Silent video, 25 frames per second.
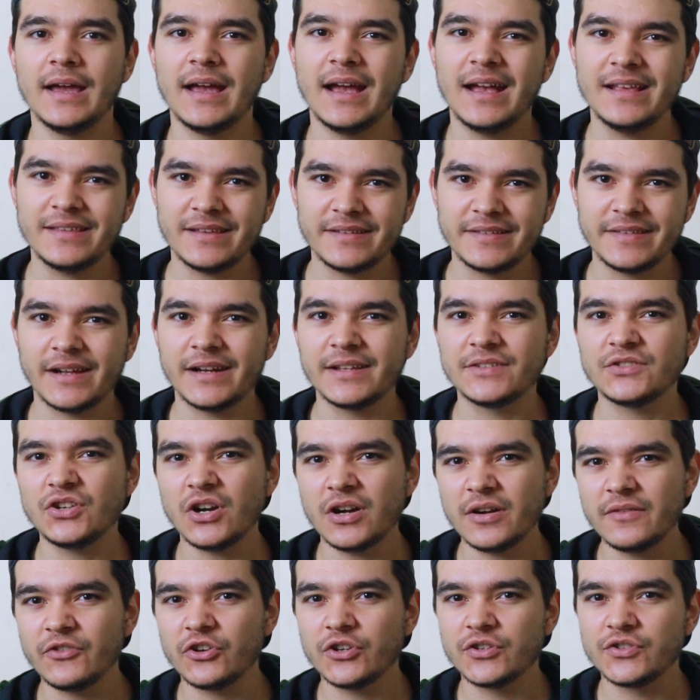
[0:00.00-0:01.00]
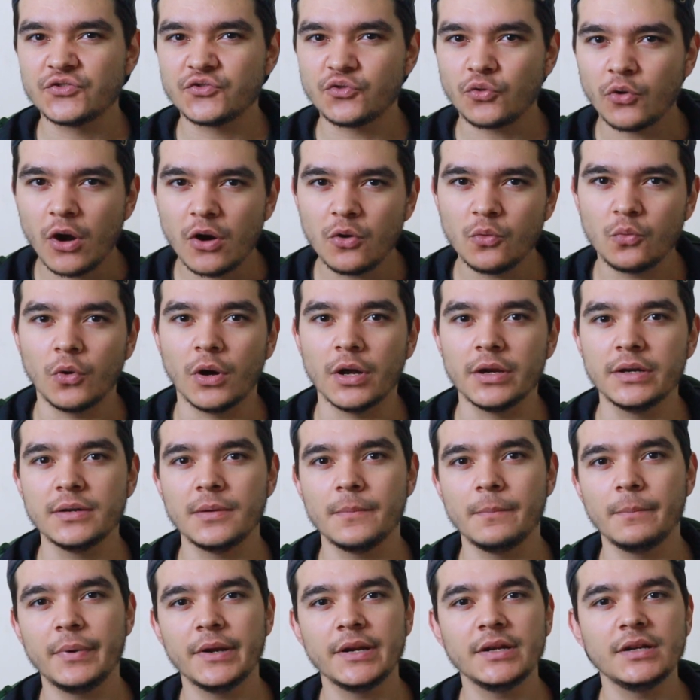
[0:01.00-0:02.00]
As I said, it's not a very strong one,
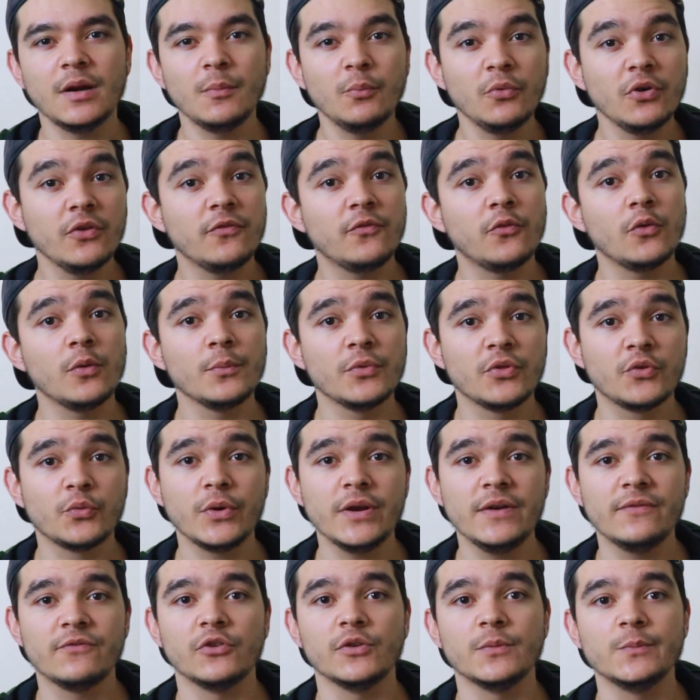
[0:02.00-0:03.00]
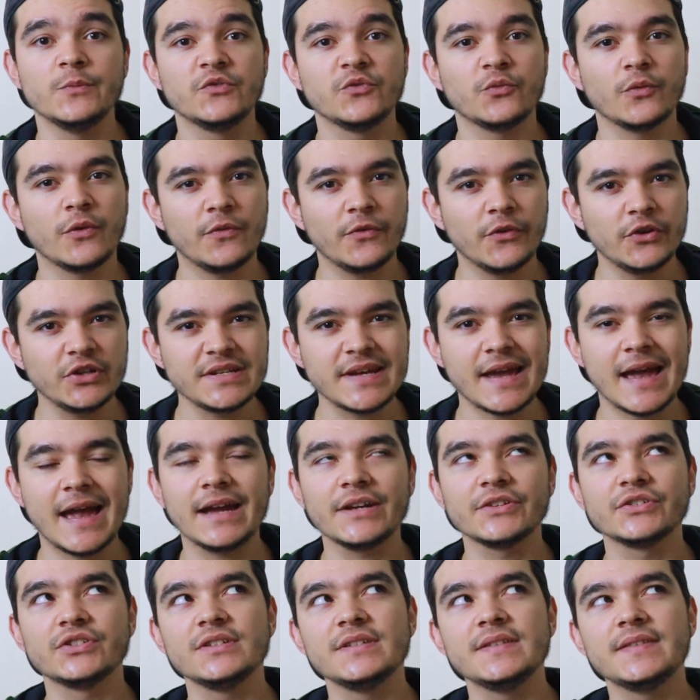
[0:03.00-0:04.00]
but a number of Form 3 verbs refer to
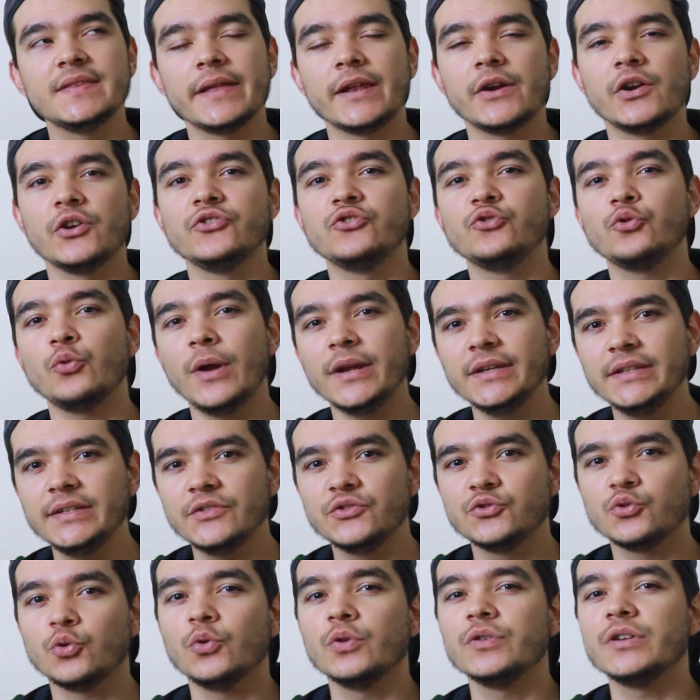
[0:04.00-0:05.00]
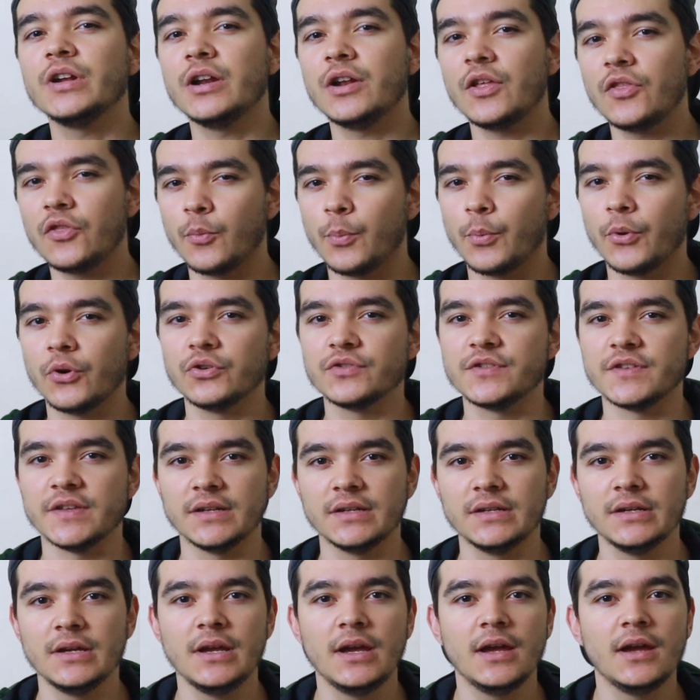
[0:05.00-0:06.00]
actions that are directed toward another
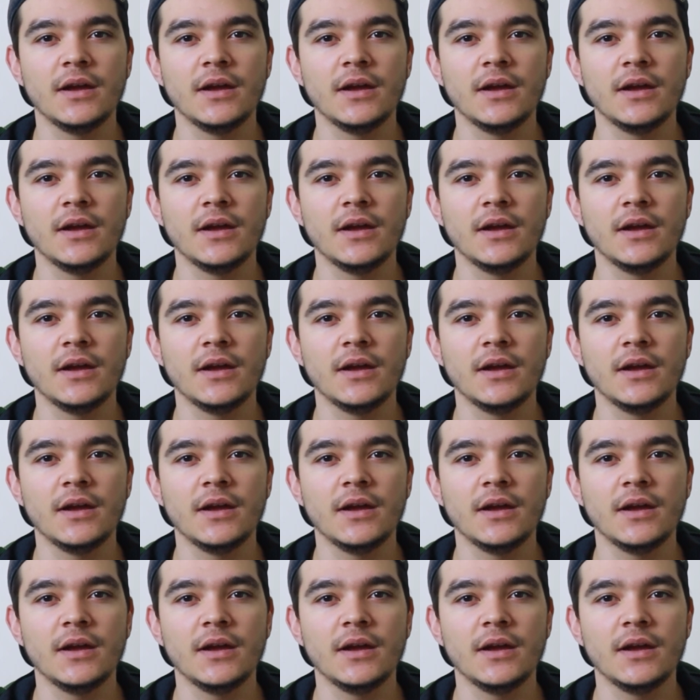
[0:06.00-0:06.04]
person.